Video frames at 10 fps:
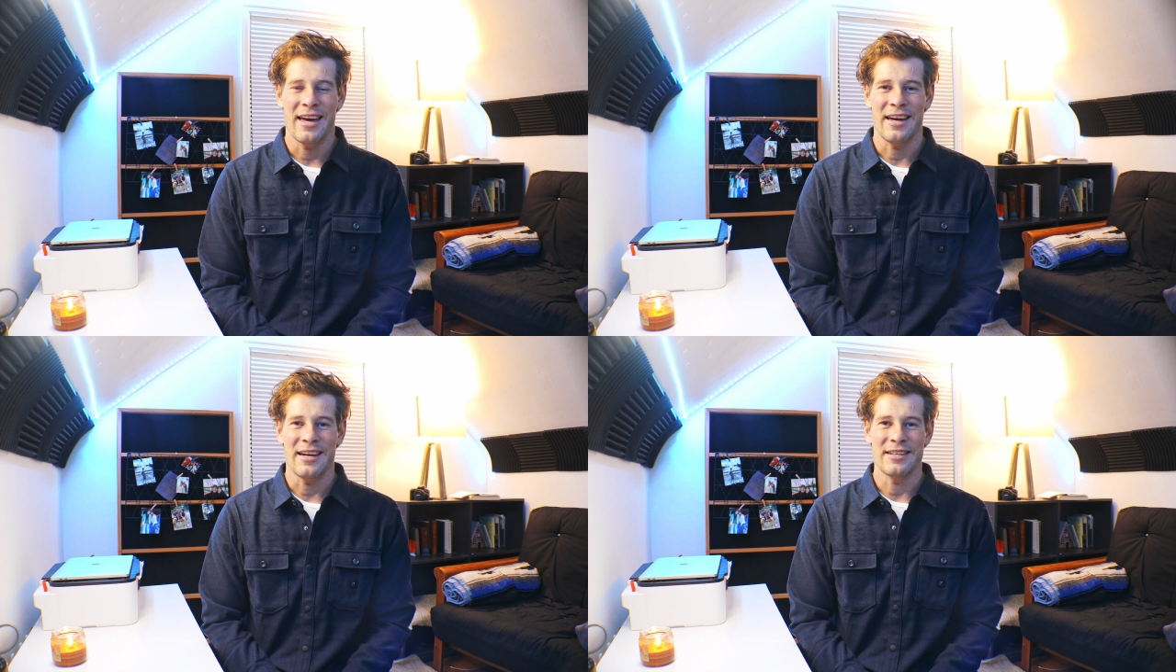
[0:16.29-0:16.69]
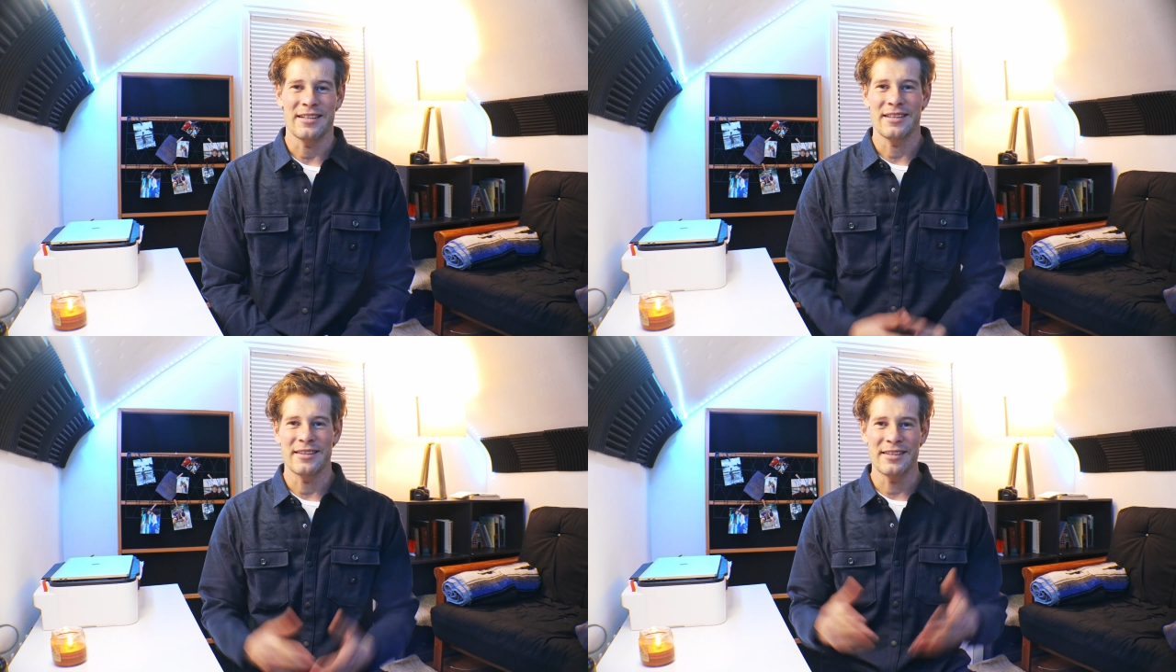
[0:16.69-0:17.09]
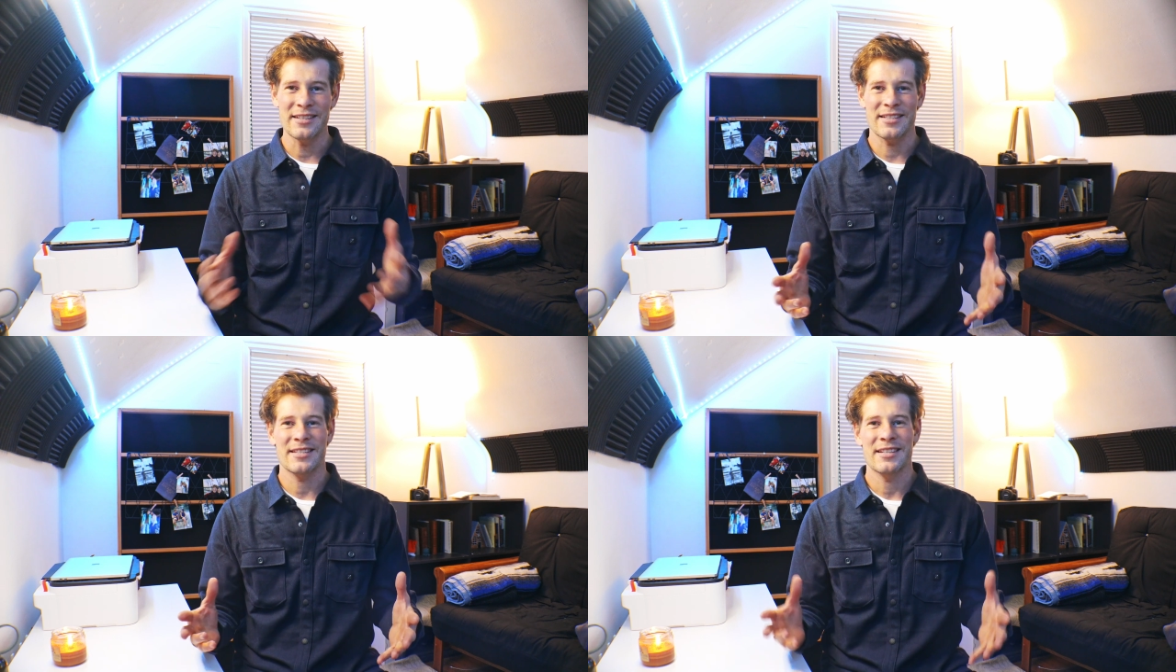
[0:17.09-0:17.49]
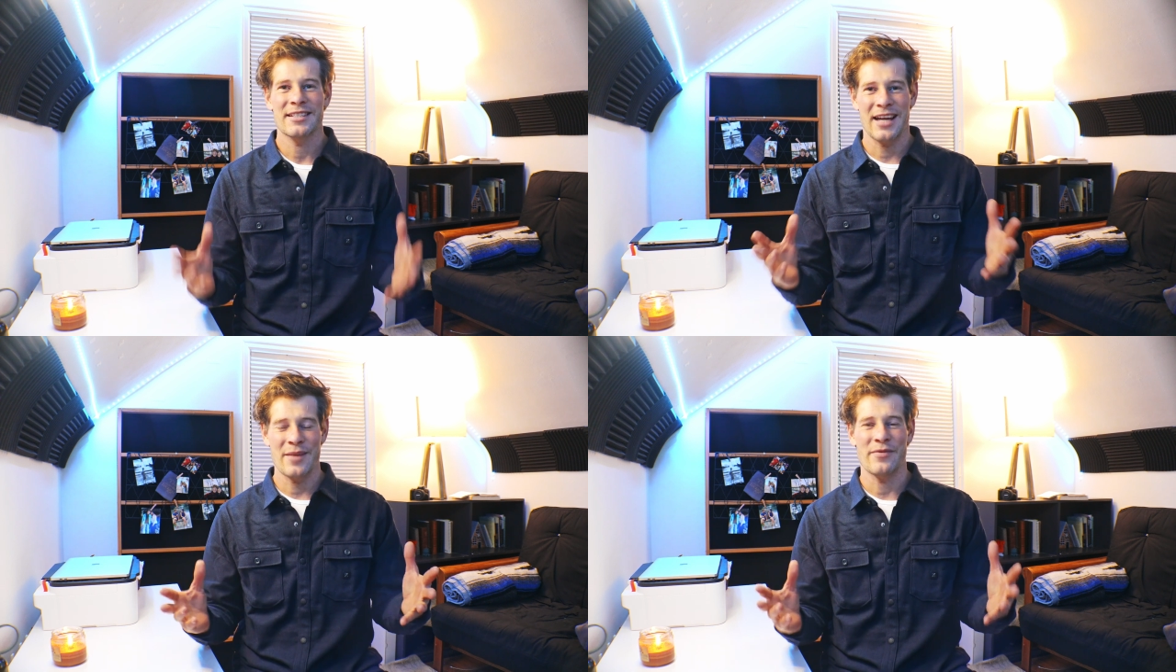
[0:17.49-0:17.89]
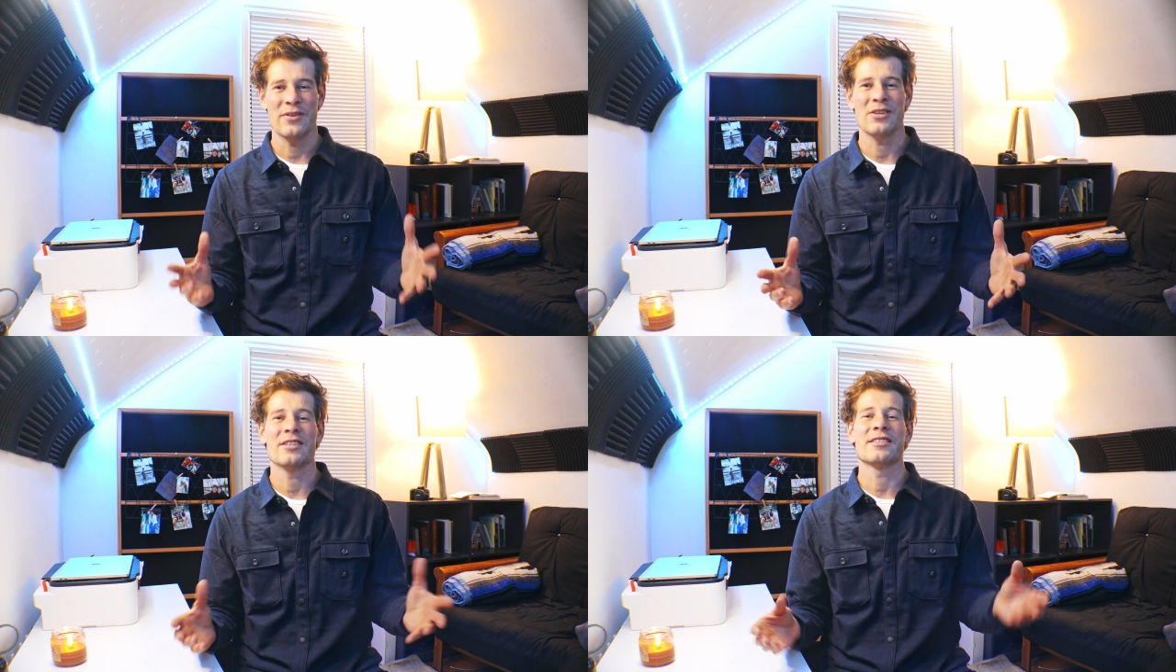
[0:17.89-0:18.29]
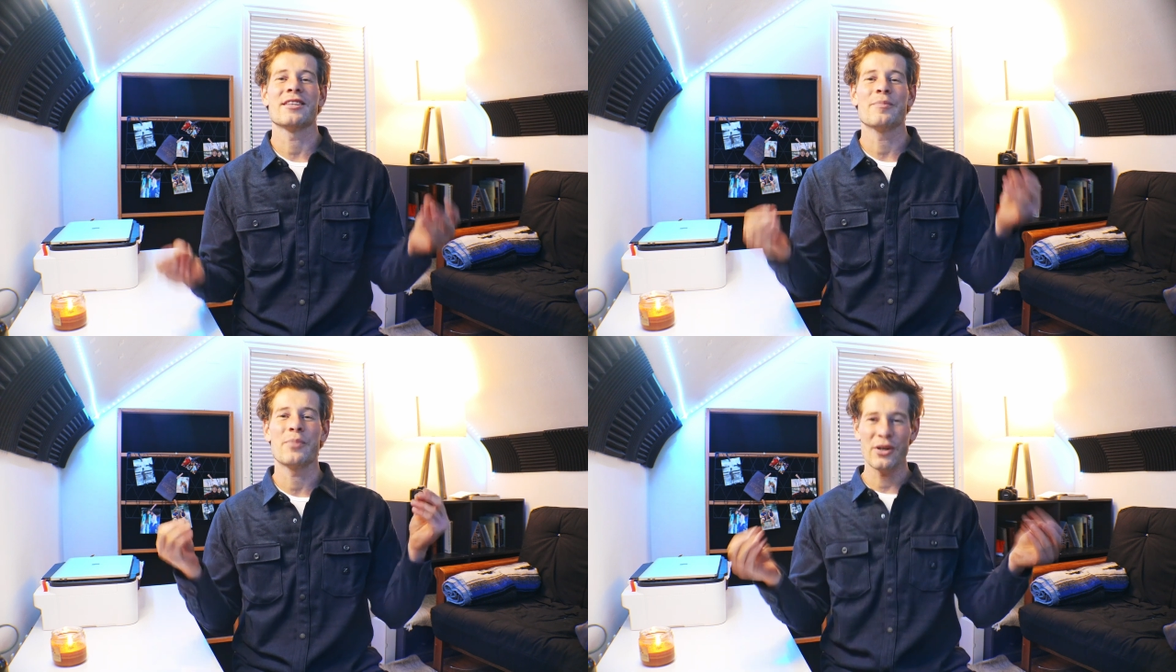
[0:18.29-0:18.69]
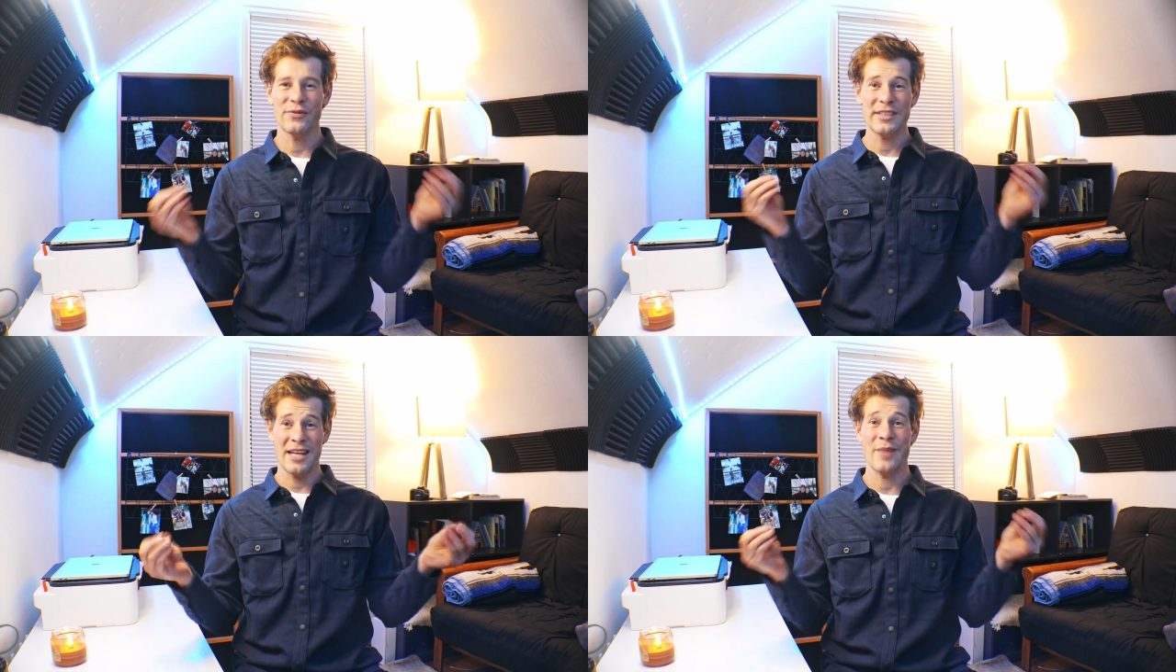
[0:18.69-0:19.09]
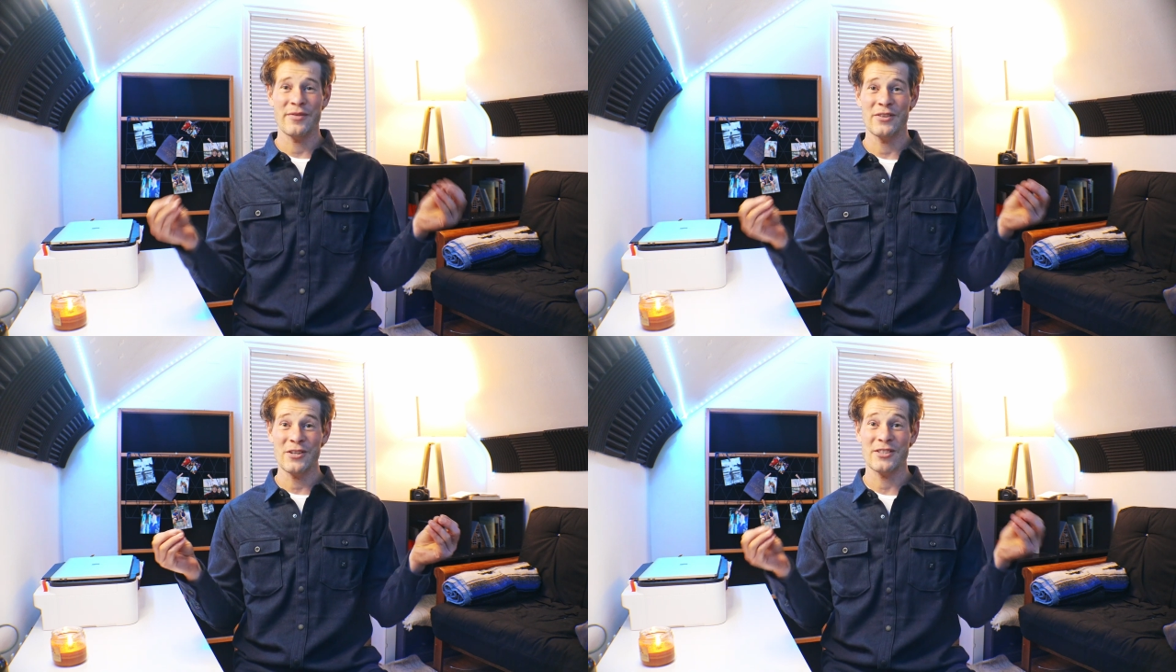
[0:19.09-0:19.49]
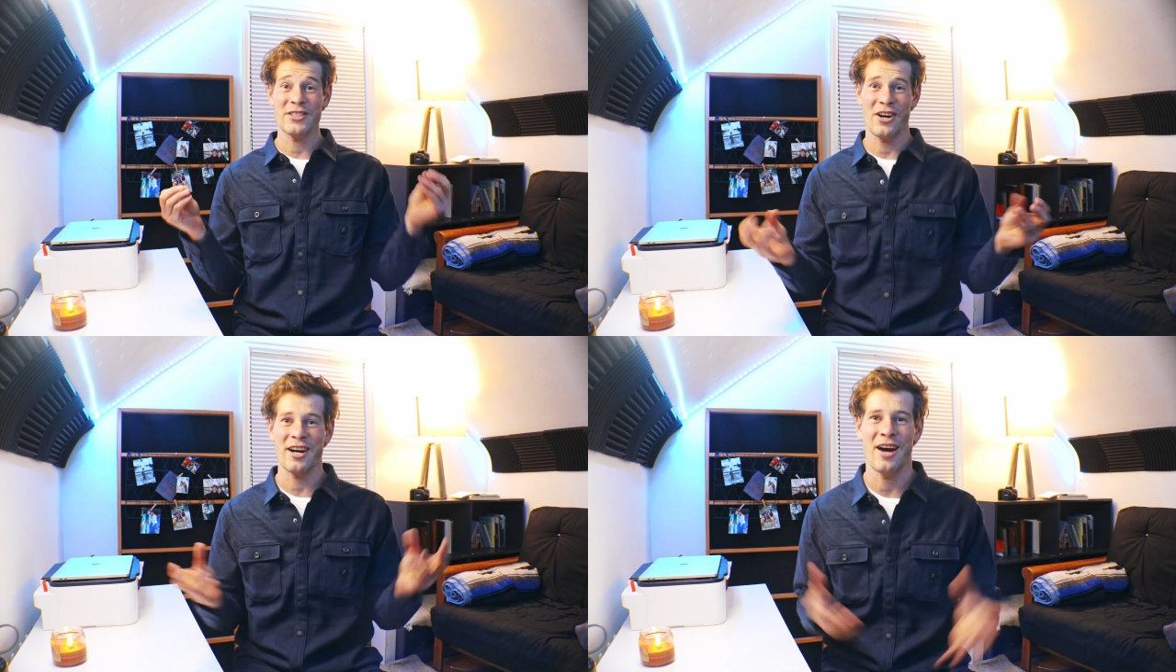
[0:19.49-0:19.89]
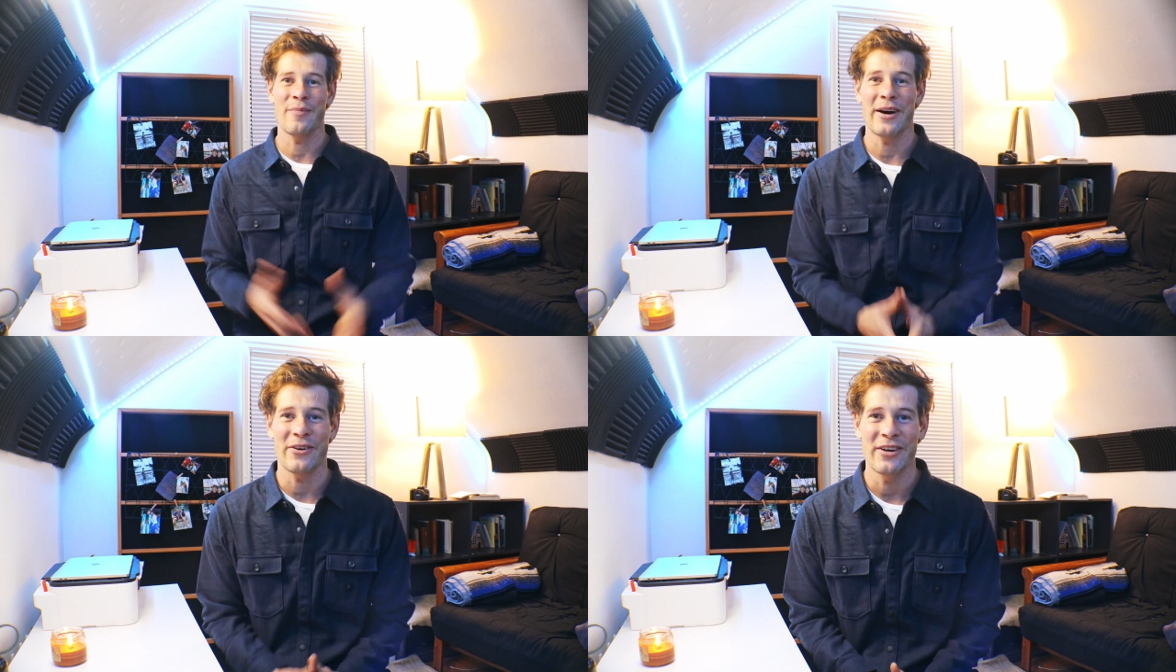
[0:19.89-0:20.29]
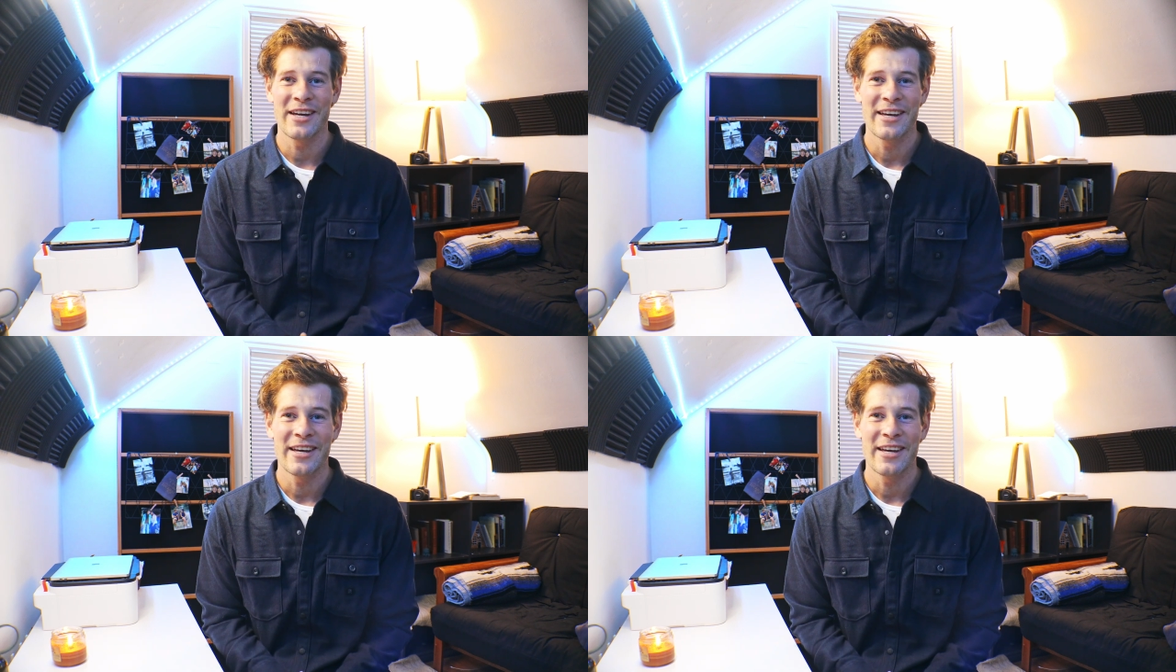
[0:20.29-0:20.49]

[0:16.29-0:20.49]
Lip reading: And this time of year is the perfect time of year to talk about